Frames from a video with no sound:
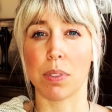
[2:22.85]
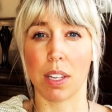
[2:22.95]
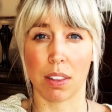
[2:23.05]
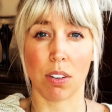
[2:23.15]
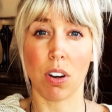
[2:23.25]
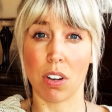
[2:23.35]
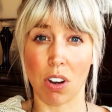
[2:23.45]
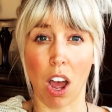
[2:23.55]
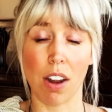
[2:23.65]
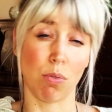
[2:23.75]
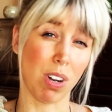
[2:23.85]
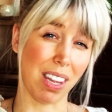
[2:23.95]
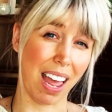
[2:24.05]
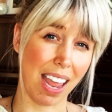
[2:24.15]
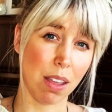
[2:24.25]
like, they're not
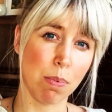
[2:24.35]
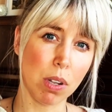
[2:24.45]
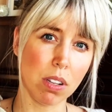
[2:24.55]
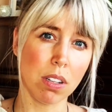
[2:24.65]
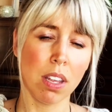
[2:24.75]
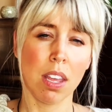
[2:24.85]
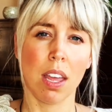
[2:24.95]
reliable.